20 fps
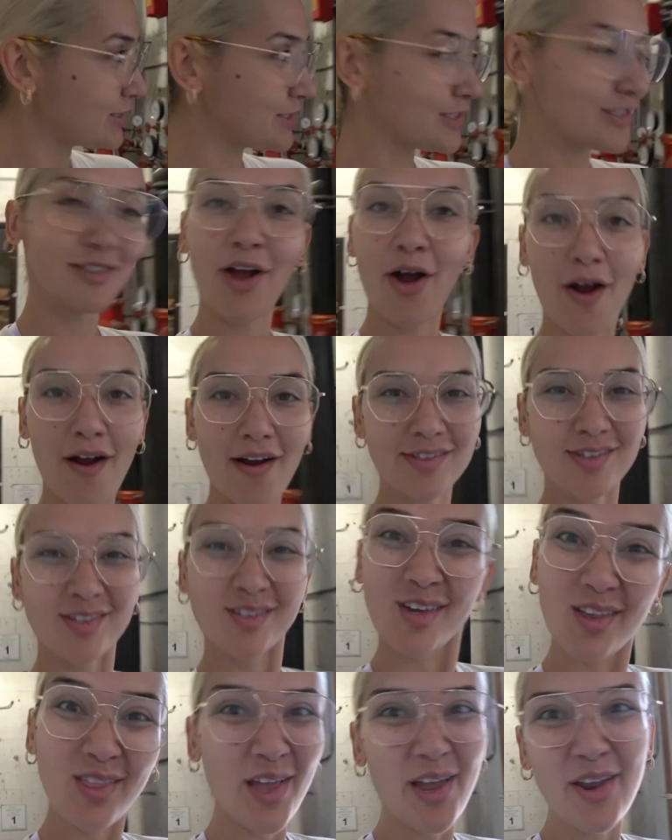start.
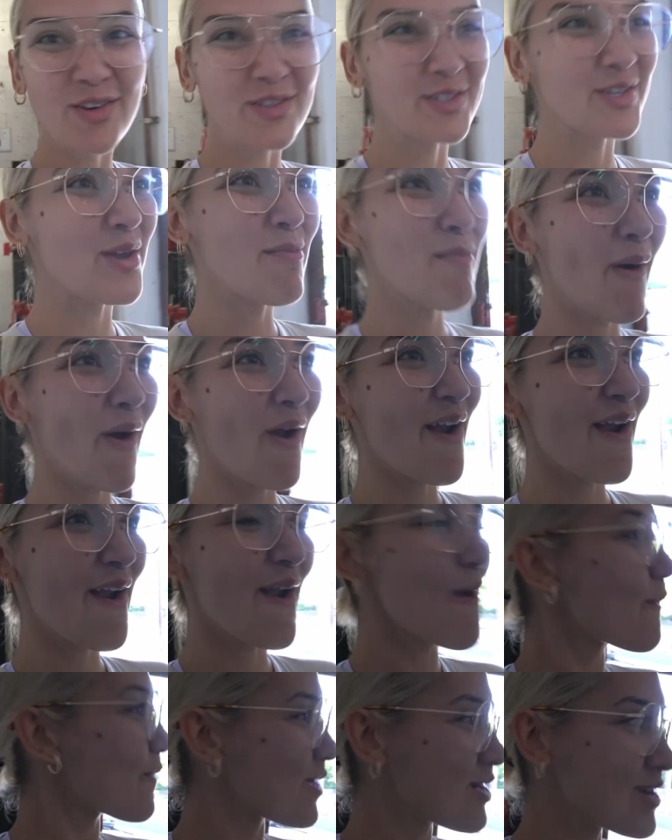See you later, Team
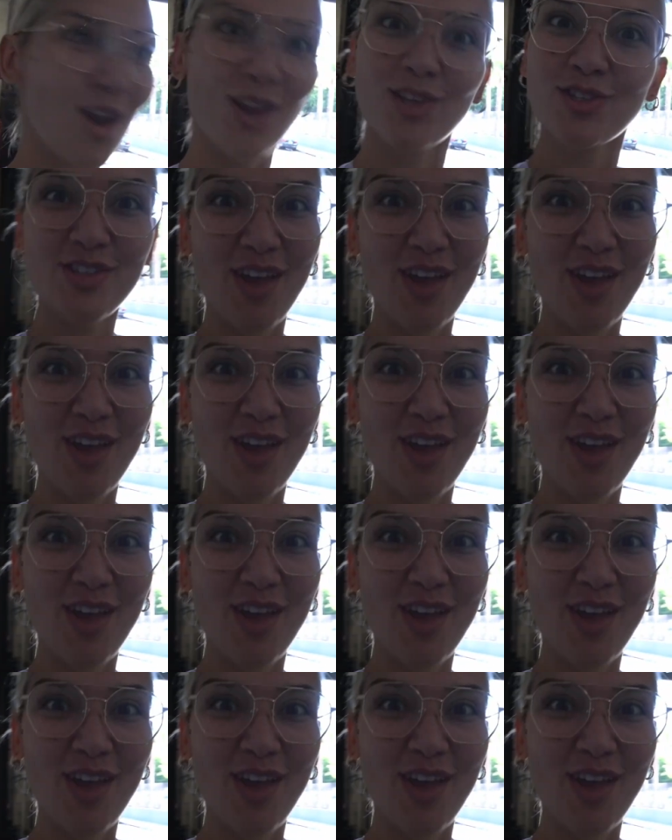Bart. We're gonna